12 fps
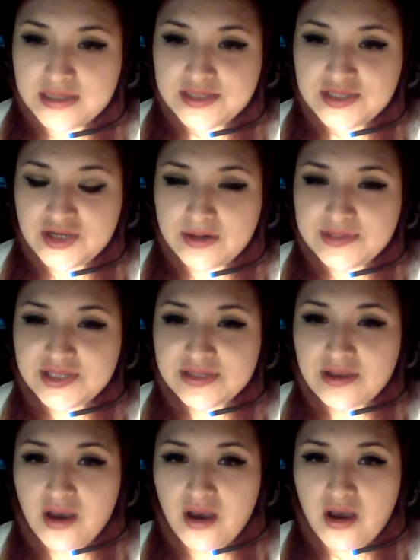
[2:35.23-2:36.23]
terms
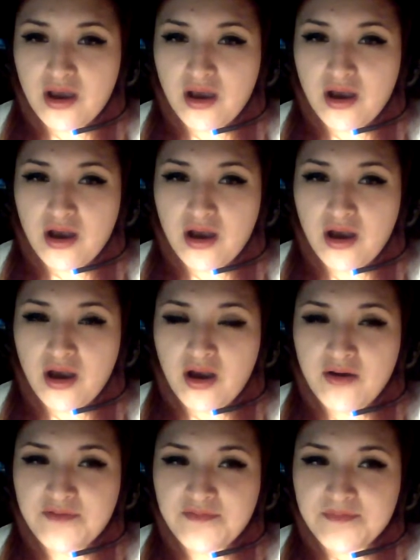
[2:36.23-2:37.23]

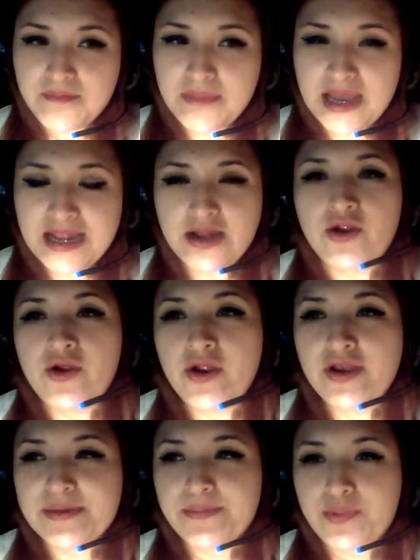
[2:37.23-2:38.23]
of my
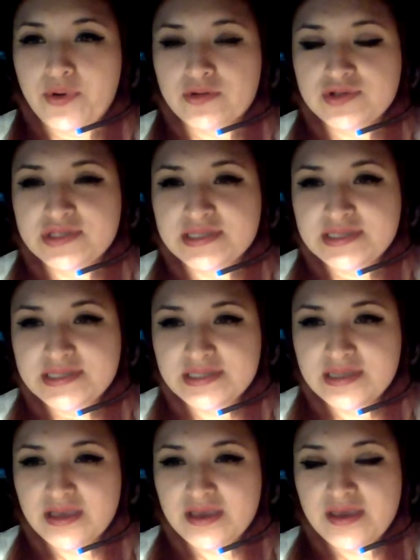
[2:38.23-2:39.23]
learning
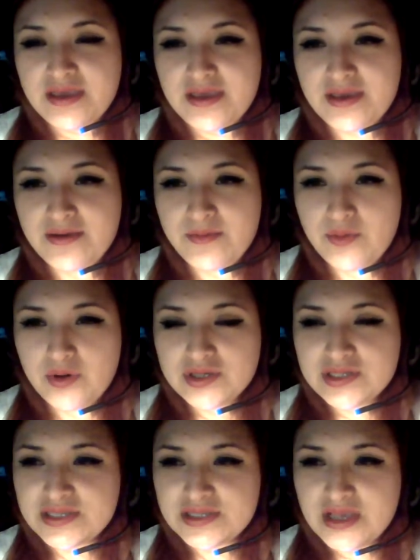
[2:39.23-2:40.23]
process, it
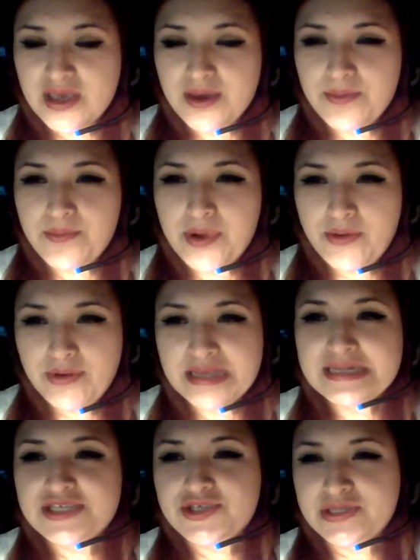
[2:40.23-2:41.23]
was very
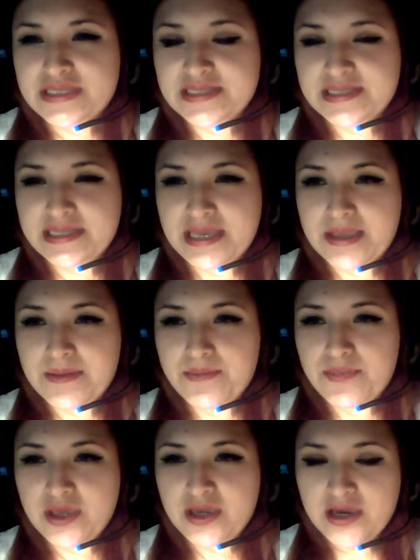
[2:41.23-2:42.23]
interesting
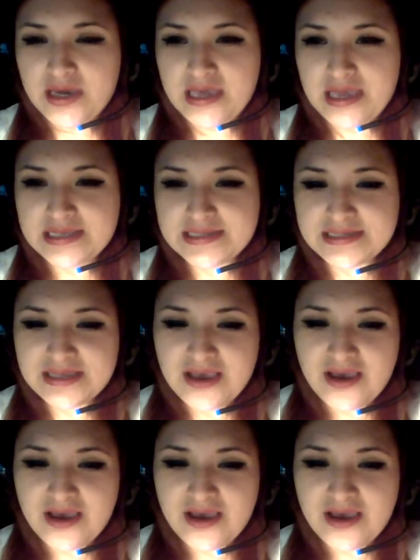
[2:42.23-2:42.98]
because